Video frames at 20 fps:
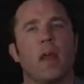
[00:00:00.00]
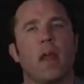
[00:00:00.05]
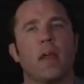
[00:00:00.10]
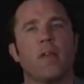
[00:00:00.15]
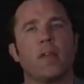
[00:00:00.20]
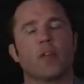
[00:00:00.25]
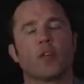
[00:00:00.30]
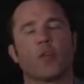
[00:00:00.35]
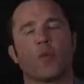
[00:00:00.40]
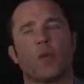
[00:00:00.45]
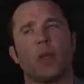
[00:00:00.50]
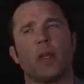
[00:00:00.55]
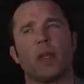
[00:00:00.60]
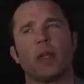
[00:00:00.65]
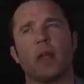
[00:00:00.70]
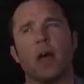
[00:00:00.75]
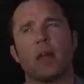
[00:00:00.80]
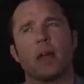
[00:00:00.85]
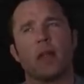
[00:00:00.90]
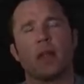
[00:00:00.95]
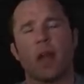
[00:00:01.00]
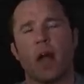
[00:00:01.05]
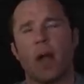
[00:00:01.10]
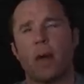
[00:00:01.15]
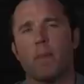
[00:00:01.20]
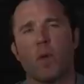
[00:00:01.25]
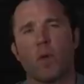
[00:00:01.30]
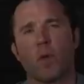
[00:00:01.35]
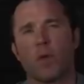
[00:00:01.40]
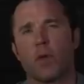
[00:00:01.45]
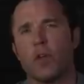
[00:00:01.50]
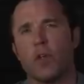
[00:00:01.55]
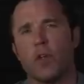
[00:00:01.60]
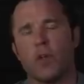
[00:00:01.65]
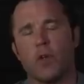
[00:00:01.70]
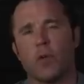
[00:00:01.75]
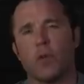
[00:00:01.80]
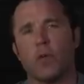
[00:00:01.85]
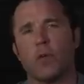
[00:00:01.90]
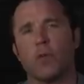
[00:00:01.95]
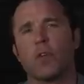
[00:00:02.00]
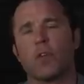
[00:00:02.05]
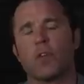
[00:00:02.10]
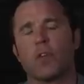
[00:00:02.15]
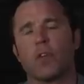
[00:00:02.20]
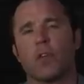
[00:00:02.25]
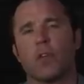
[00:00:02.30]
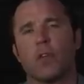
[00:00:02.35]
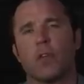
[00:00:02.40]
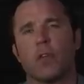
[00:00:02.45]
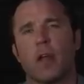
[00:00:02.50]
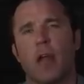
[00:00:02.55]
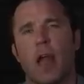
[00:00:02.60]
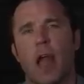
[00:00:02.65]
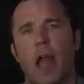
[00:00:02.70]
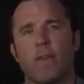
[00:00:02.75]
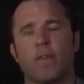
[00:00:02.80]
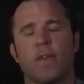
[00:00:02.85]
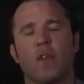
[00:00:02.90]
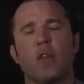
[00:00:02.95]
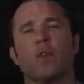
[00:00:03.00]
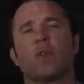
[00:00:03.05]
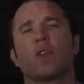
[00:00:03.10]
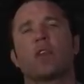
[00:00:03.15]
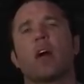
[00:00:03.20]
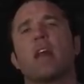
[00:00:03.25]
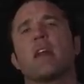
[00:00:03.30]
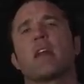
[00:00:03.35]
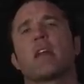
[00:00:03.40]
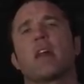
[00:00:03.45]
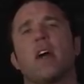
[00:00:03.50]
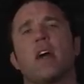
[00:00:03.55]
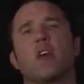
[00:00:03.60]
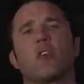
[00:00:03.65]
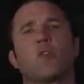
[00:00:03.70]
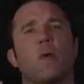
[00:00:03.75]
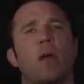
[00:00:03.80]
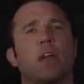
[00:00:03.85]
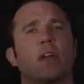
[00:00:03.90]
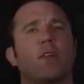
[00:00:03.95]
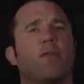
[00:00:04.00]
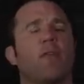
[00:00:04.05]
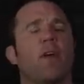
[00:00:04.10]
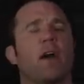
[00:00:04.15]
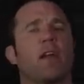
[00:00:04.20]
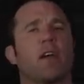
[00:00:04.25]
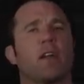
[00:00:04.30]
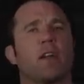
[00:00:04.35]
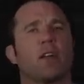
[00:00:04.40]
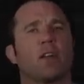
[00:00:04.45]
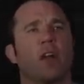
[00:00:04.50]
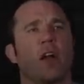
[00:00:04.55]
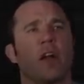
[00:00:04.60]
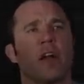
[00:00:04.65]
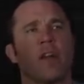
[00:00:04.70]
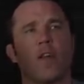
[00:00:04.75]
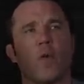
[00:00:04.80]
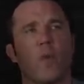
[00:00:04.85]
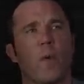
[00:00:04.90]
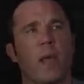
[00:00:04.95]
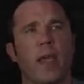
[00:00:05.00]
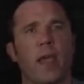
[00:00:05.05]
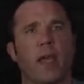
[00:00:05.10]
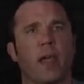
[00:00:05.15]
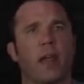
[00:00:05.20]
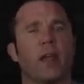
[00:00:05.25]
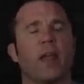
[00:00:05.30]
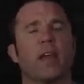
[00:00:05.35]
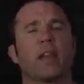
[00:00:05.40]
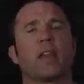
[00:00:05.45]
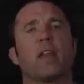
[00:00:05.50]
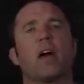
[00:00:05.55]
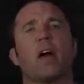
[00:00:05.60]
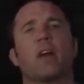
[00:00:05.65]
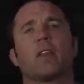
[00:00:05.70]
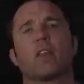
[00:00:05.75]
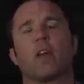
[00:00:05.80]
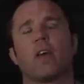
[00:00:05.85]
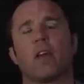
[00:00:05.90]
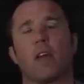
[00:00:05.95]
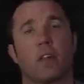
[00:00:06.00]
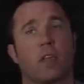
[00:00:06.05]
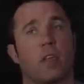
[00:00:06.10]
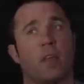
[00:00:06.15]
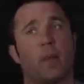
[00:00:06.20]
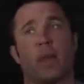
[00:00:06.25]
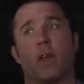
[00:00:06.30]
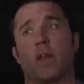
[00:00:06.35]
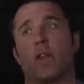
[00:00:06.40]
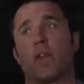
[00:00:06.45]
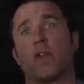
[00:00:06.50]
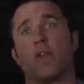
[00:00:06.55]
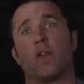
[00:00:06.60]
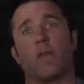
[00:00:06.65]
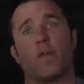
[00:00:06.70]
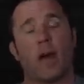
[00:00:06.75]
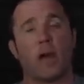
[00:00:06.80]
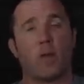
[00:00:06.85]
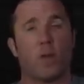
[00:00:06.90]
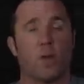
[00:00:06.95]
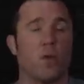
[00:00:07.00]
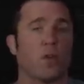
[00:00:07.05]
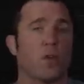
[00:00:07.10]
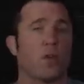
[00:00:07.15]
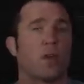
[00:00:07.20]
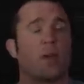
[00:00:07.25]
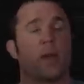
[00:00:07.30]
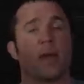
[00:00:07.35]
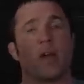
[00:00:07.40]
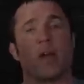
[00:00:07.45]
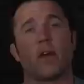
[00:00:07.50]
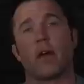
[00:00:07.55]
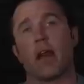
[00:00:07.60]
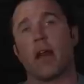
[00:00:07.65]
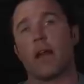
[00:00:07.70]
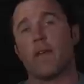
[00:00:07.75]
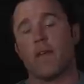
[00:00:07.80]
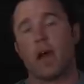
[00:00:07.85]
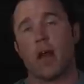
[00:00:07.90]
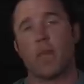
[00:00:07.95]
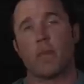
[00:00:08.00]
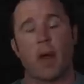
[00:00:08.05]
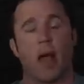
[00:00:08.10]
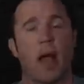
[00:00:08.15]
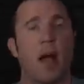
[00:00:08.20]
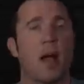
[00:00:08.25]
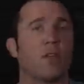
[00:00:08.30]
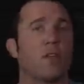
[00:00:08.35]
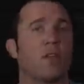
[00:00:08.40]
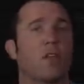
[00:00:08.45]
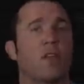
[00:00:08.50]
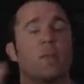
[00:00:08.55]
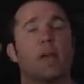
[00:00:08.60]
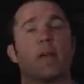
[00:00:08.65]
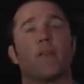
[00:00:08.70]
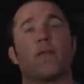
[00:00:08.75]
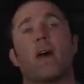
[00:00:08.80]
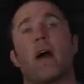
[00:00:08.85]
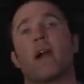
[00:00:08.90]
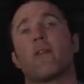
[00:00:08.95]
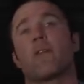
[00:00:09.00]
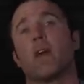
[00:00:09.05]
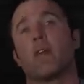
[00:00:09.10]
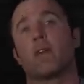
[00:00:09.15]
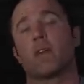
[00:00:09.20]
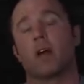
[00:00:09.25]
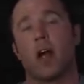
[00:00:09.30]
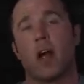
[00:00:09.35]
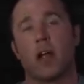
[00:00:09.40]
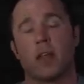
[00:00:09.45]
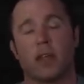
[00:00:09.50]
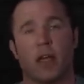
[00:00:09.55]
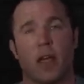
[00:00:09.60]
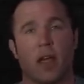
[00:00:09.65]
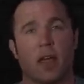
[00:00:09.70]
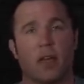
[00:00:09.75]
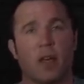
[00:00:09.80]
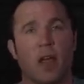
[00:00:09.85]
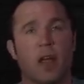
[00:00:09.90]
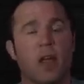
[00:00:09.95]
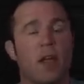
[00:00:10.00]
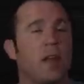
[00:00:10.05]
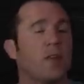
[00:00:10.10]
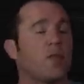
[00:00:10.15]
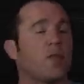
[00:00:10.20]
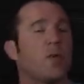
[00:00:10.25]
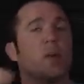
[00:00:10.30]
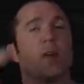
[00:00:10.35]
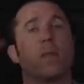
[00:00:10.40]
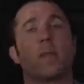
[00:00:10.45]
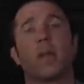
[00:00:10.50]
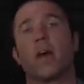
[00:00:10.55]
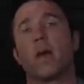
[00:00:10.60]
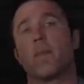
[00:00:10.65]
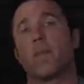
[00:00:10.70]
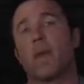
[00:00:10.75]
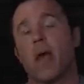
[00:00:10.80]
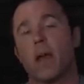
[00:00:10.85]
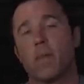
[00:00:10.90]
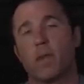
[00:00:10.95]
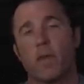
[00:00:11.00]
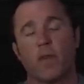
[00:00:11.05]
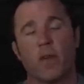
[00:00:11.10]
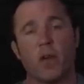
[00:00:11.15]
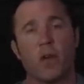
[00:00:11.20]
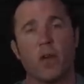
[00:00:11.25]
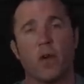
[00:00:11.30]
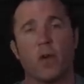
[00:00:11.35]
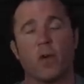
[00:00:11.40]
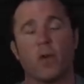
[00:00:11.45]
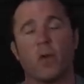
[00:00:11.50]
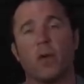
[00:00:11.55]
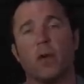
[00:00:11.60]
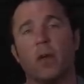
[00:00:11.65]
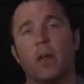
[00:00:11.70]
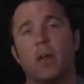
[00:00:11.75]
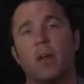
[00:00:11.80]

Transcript: And there's really not a lot more news after you sign a contract to fight Adesanya that we can't connect the dots on. It's going to be under the unified rules. It's going to be 185 pounds. It's going to be a 5-round contest. It's going to be on pay-per-view.